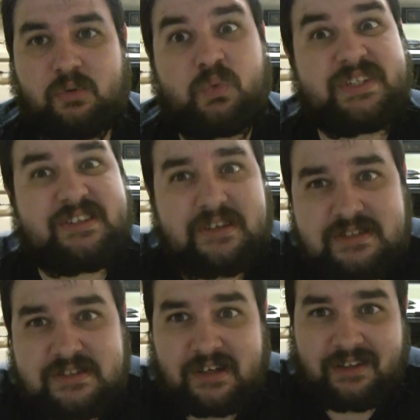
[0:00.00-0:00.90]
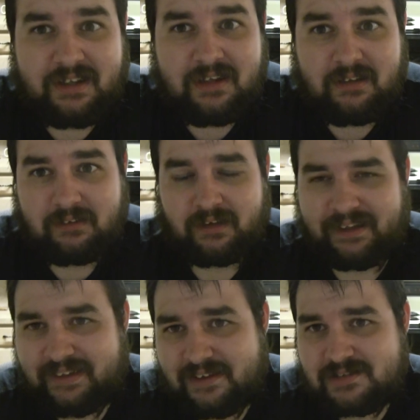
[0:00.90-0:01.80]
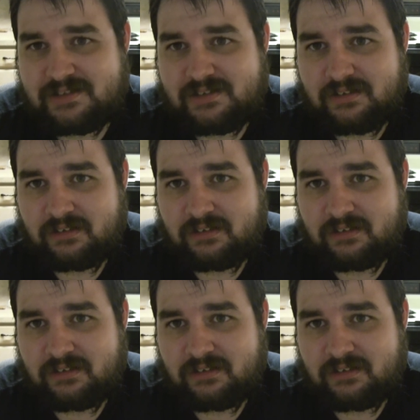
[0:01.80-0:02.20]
Rustic Study, I guess.